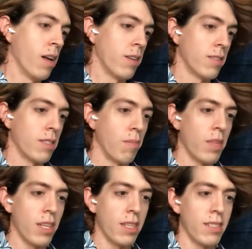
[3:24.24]
some of
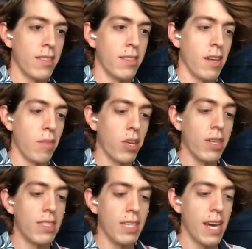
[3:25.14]
these, you can
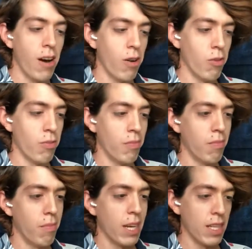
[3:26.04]
see how
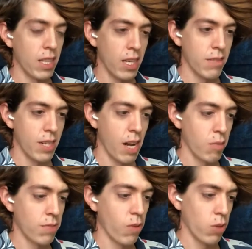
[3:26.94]
many leaves and how much
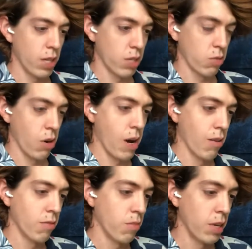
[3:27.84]
foliage grow out
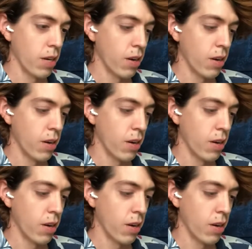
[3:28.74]
from here,